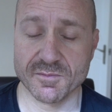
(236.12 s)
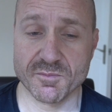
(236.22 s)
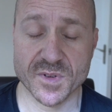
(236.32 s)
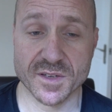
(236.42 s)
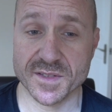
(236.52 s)

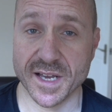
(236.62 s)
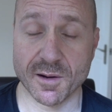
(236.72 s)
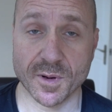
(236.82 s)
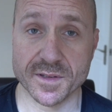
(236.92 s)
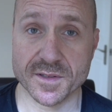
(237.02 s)
Use that
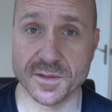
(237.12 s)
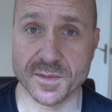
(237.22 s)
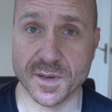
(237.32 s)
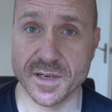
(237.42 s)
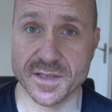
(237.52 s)
once or
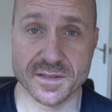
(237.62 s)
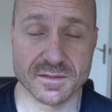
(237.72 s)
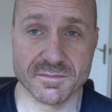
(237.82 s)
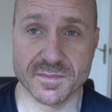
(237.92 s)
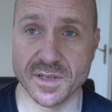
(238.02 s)
twice,
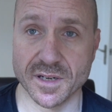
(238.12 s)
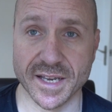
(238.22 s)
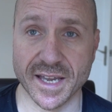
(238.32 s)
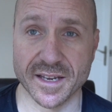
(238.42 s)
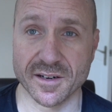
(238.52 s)
but
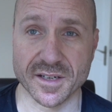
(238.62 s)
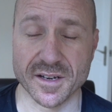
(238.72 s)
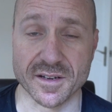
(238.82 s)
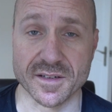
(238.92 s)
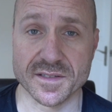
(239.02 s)
again I don't
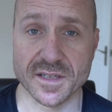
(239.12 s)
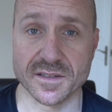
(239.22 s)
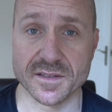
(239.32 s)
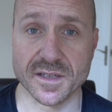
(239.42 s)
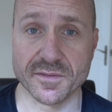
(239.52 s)
notice
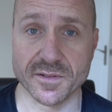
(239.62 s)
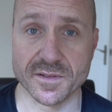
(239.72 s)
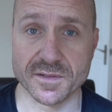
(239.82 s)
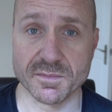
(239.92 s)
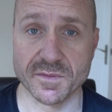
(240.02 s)
tons of difference with